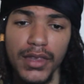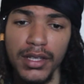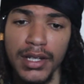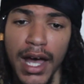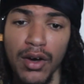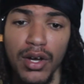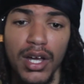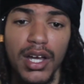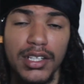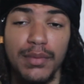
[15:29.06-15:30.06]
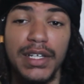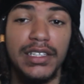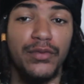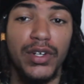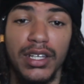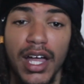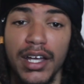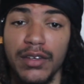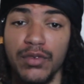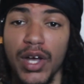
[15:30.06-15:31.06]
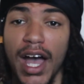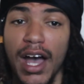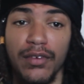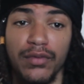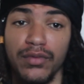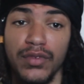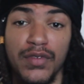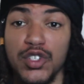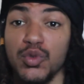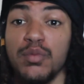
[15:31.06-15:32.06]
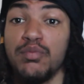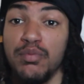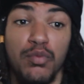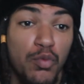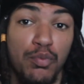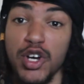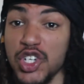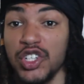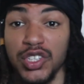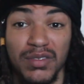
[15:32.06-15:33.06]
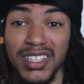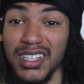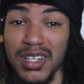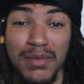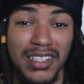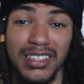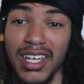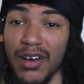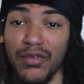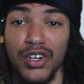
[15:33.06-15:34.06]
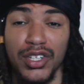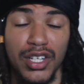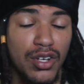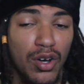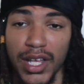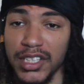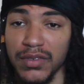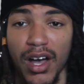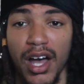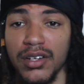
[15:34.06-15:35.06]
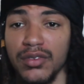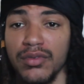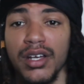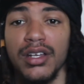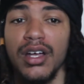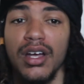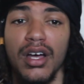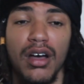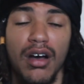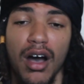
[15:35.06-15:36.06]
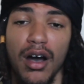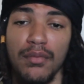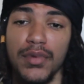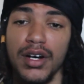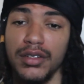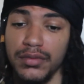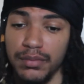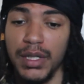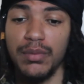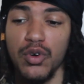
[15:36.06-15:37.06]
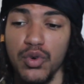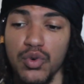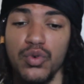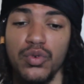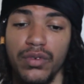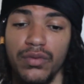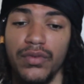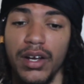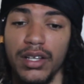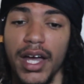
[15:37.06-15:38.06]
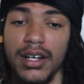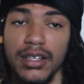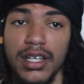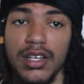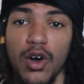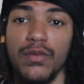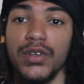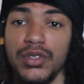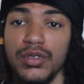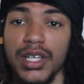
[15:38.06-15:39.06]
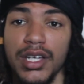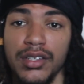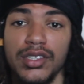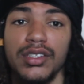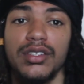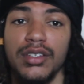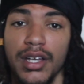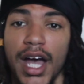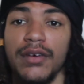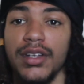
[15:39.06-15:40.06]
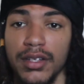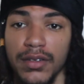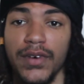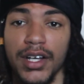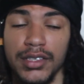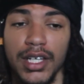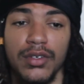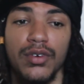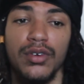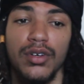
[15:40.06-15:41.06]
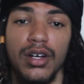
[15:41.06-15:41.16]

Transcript: Now, it's a bit different, like if you just want to push yourself to the limit and see how far you can go, that's fine, right? But people who very likely overdo things have the undefined sacral.